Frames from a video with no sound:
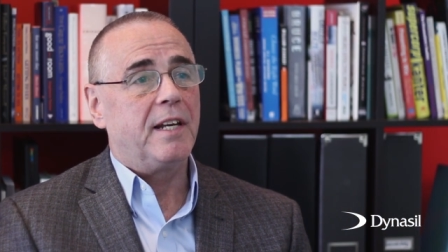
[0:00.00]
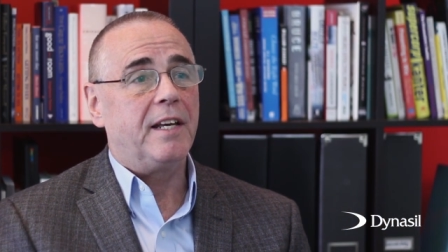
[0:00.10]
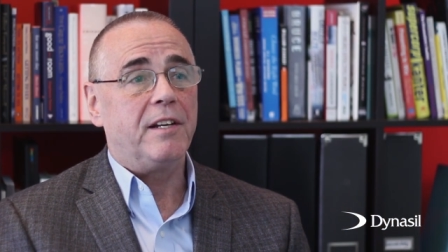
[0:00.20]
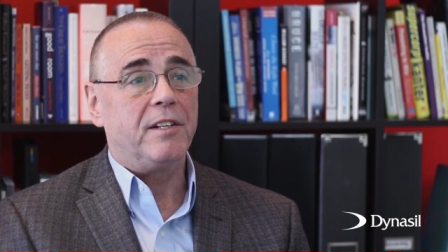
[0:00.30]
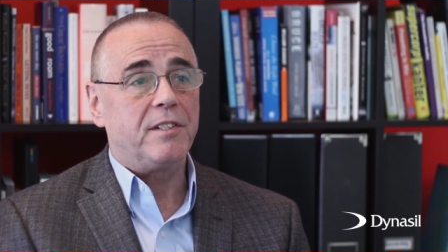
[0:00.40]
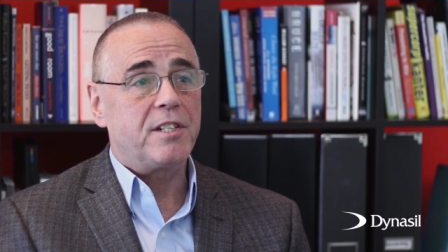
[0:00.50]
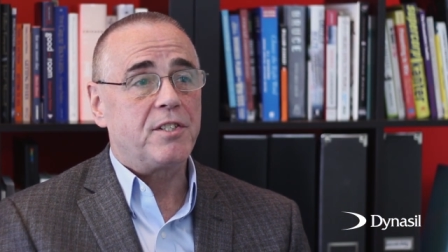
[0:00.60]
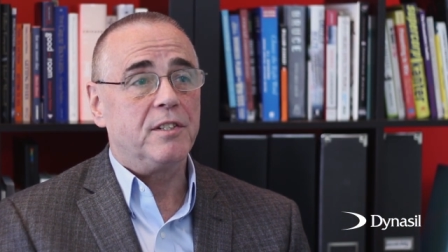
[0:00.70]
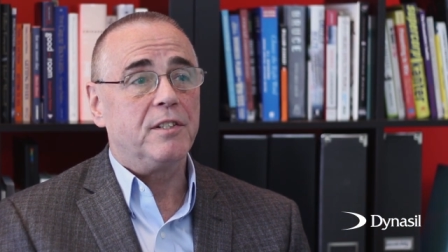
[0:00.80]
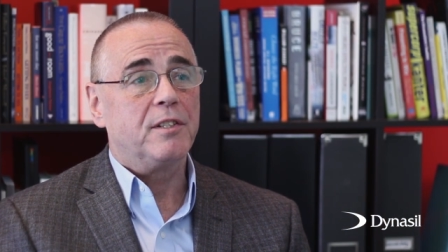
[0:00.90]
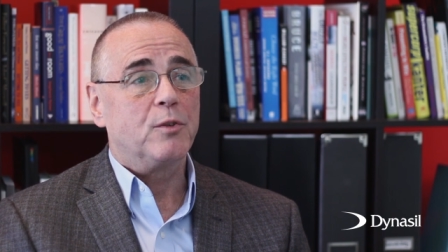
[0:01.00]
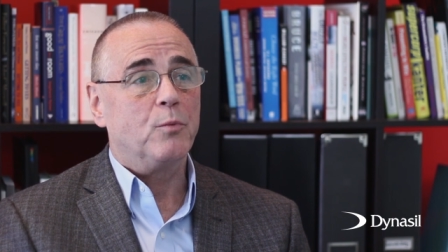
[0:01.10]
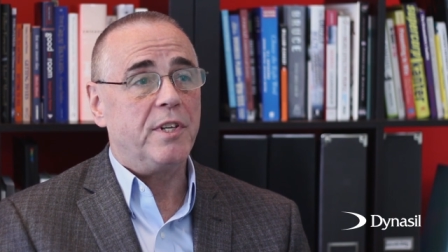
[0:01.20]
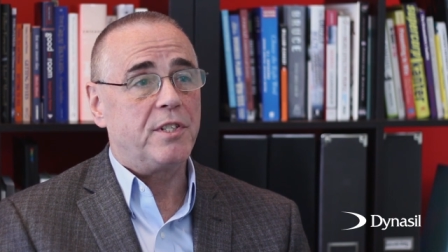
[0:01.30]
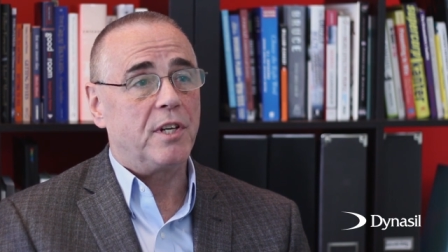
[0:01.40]
And in addition,
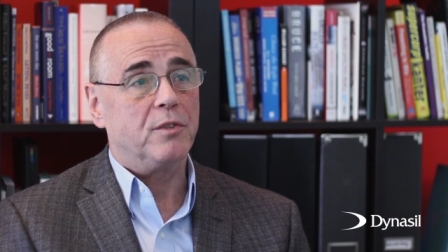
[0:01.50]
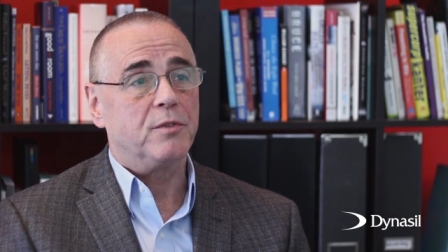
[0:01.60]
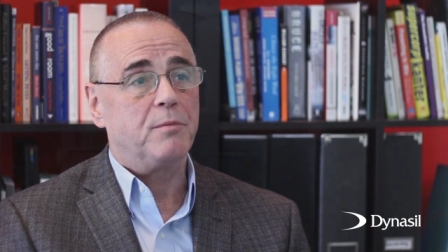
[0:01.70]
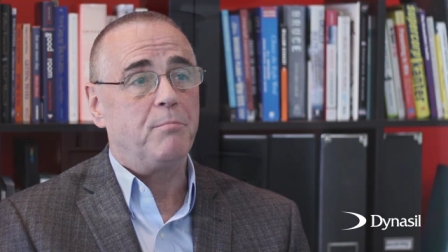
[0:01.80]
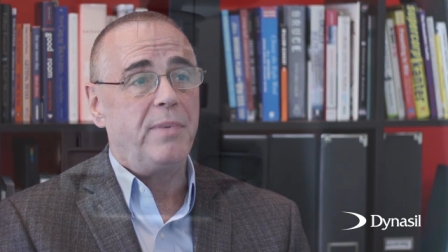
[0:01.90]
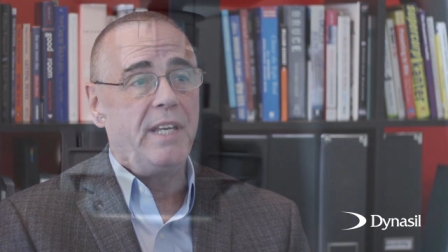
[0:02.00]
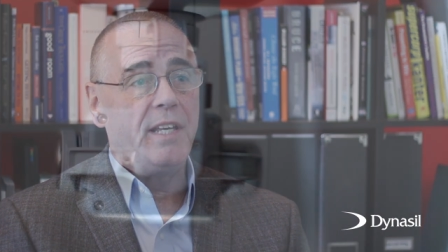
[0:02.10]
we chose P